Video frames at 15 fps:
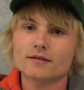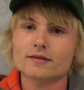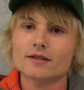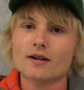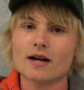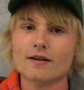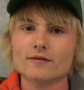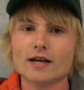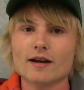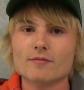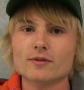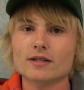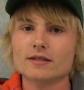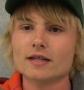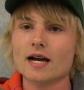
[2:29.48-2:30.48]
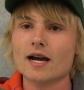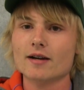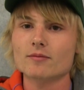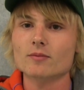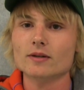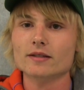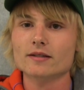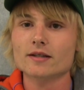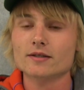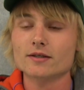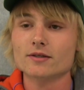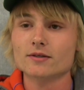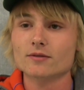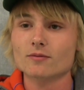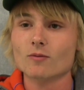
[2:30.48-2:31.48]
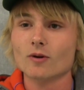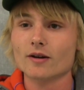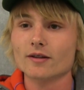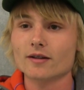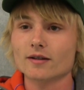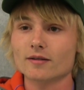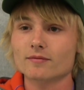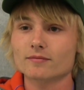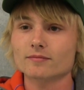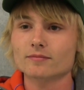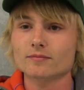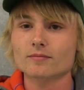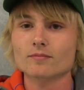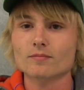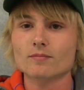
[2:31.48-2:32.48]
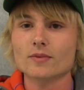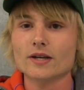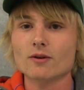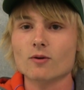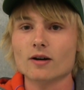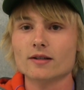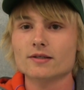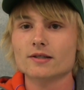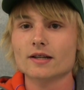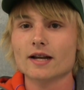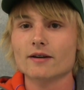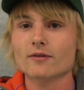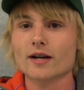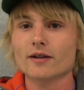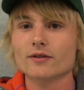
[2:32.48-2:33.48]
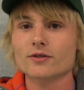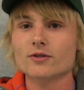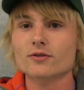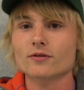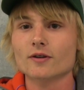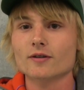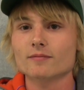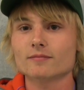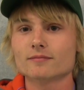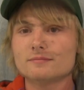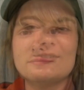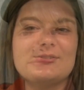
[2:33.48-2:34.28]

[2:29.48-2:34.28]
still have time to decide, but this is one of the big ones that I'd rather choose from.